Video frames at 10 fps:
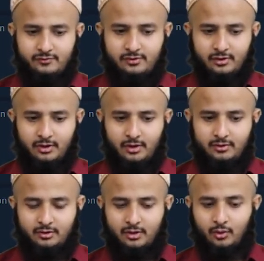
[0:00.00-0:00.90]
we
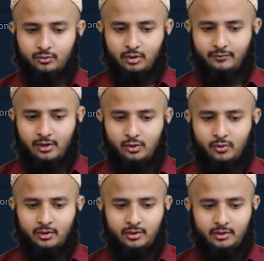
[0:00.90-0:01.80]
create the counter value
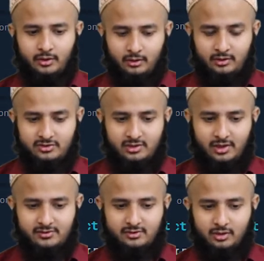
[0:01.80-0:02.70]
and
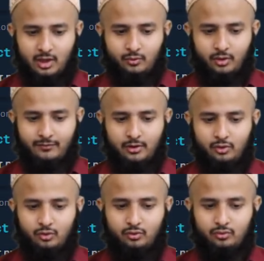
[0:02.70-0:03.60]
initialize the counter
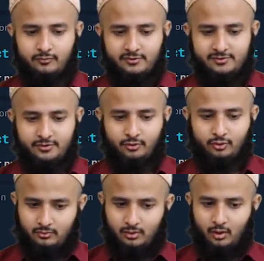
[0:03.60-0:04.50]
value with 0.
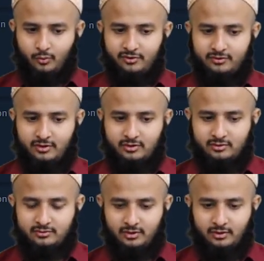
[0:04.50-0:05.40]
Now we see the
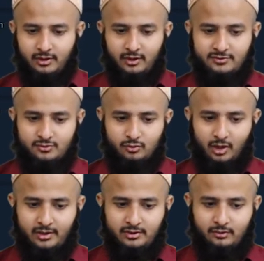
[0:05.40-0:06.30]
syntax to
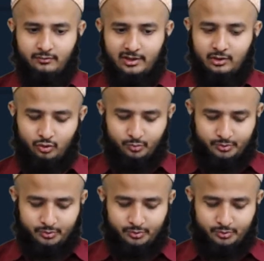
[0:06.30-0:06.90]
write the while loop.